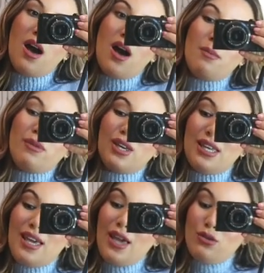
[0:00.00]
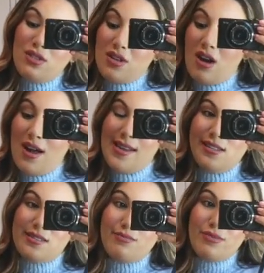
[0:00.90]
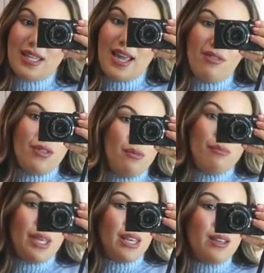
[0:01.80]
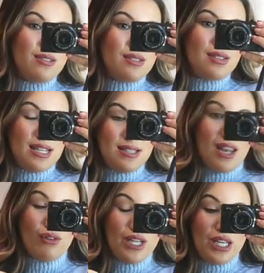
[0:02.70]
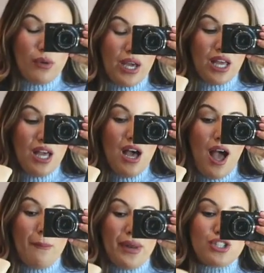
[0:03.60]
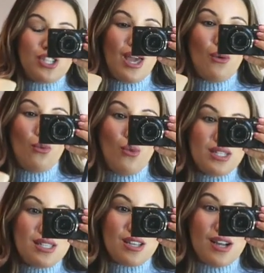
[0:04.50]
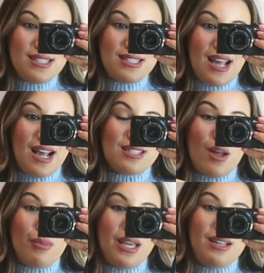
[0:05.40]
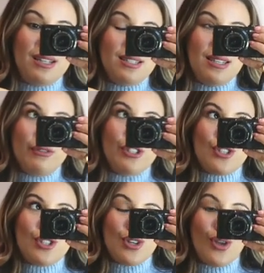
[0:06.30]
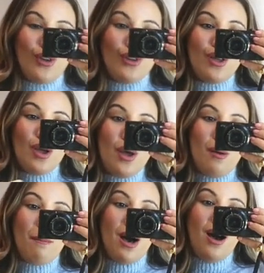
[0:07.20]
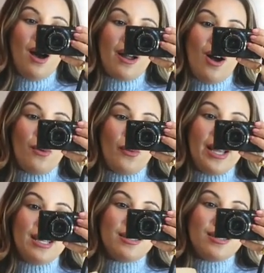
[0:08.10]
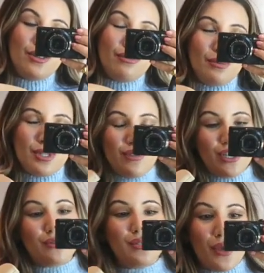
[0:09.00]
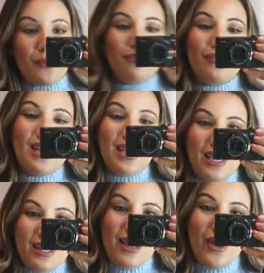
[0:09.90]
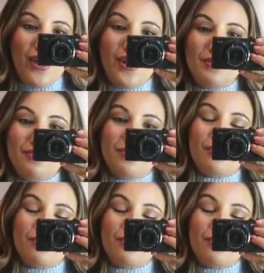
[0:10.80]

If you can get your size, get them because they sell out really quick. I managed to get one size 6 that are being delivered soon. But I can't wait to film this video. So here they are.